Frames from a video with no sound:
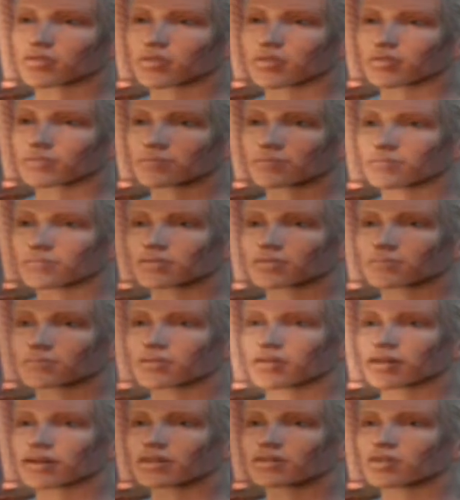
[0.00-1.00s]
who robbed me
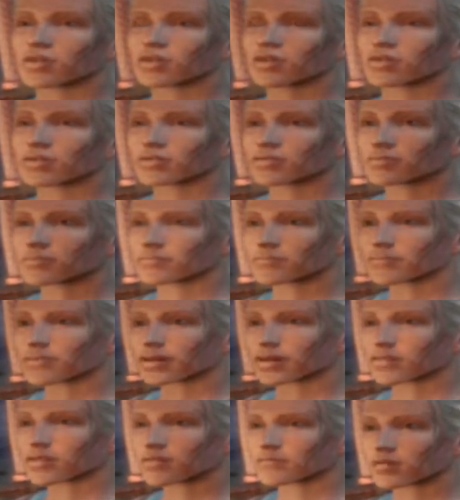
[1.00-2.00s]
blind,
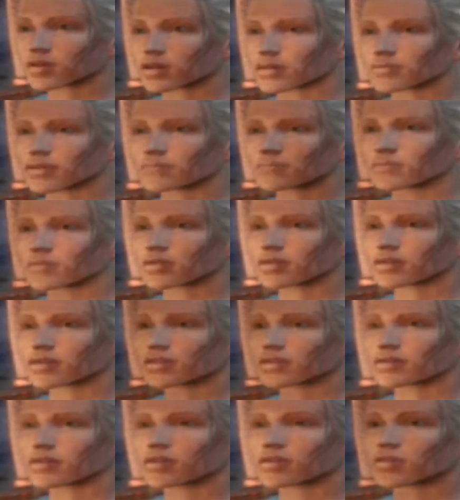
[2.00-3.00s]
made off with my
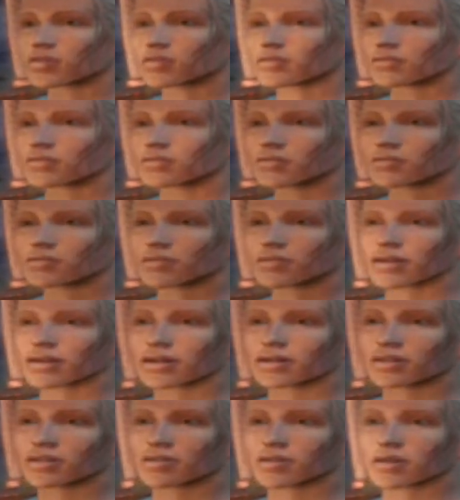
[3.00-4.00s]
boots too.
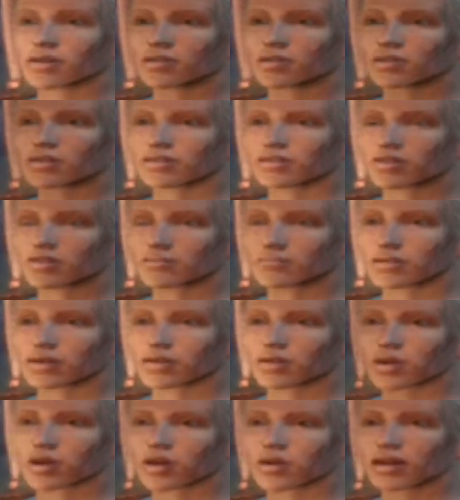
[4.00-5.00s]
At least they didn't cut my
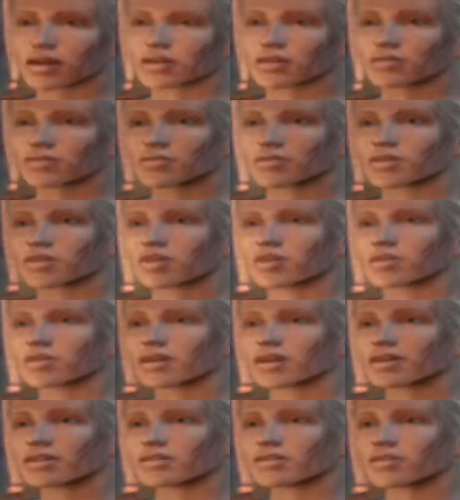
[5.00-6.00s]
throat.
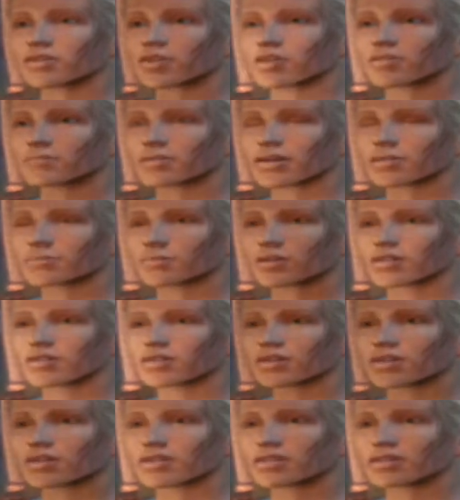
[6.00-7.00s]
And that was my
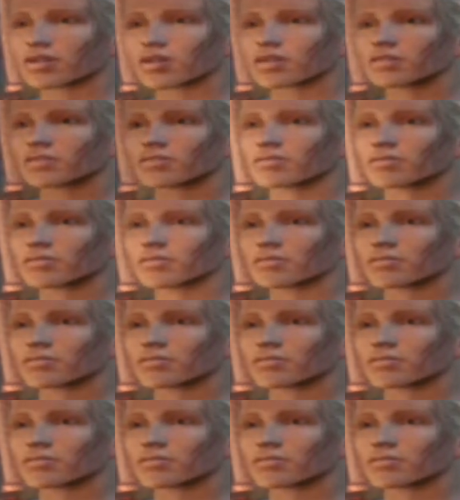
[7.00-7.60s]
part in history.